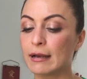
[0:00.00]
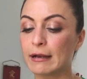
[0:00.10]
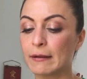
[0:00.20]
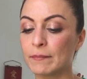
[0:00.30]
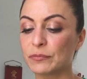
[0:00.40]

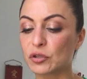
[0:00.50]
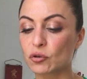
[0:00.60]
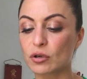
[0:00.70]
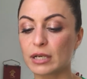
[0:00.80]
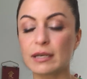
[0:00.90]
Um,
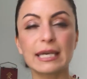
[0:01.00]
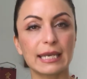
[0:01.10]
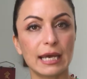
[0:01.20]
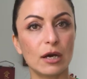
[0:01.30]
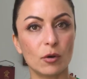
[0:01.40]
you're gonna
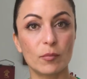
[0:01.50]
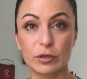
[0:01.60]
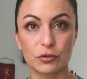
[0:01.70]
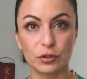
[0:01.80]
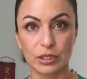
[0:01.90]
get help
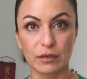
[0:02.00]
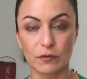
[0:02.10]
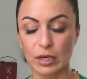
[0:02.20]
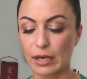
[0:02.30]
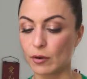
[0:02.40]
when you're looking
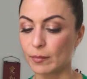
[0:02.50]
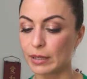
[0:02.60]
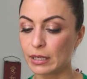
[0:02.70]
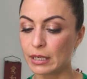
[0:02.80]
for help.